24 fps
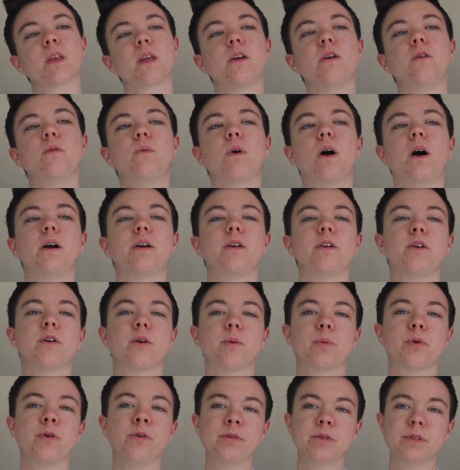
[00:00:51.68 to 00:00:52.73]
You want
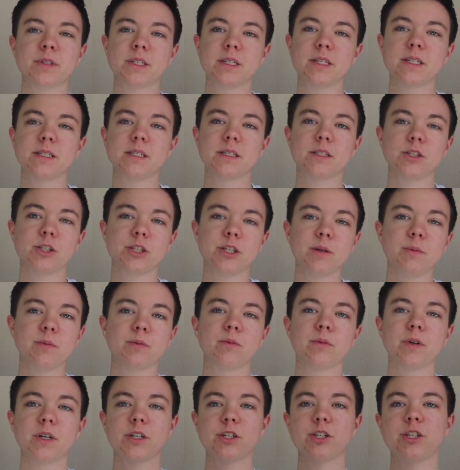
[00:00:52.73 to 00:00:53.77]
your proof of citizenship,
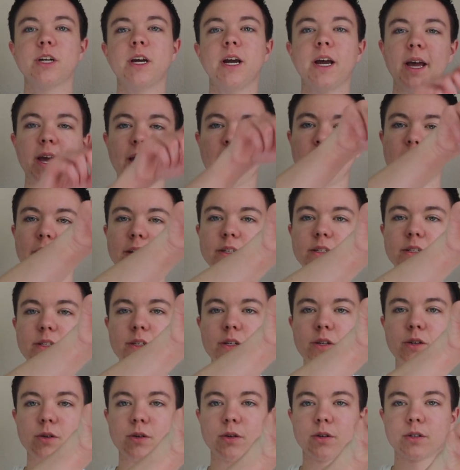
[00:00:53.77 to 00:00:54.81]
which is
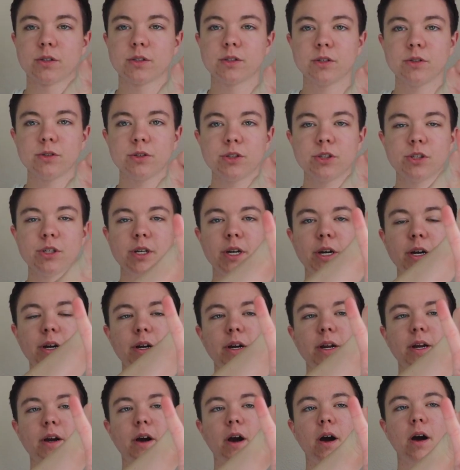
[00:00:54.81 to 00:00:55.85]
your social
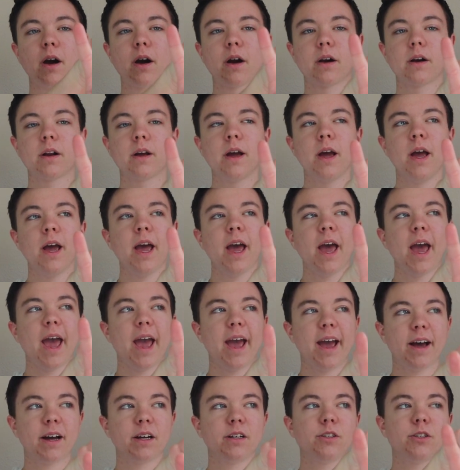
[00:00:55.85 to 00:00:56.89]
security card
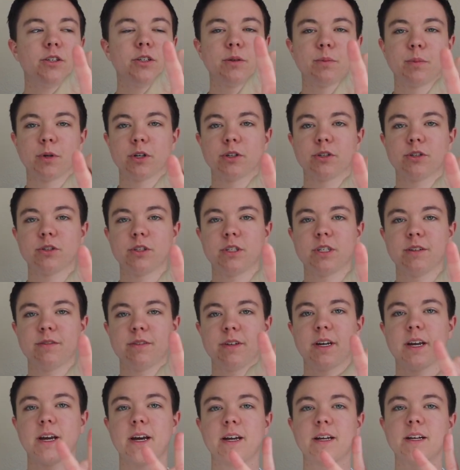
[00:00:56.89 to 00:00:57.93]
and your birth
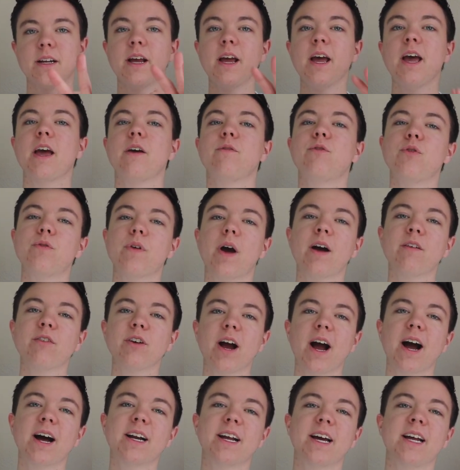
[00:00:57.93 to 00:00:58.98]
certificate. If you've ever
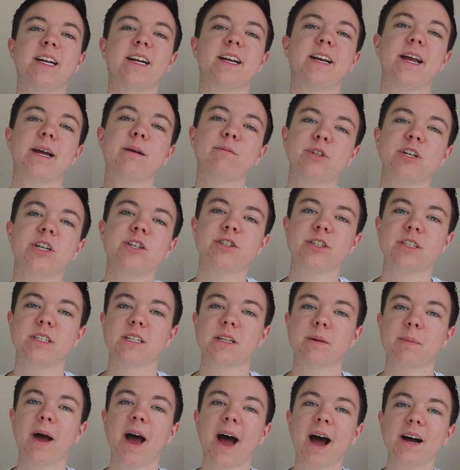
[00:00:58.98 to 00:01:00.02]
had any name changes in
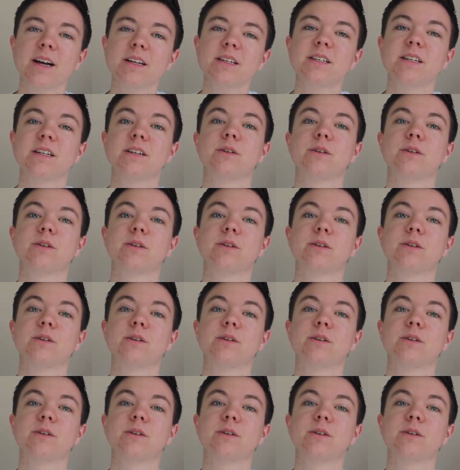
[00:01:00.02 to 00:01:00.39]
the past,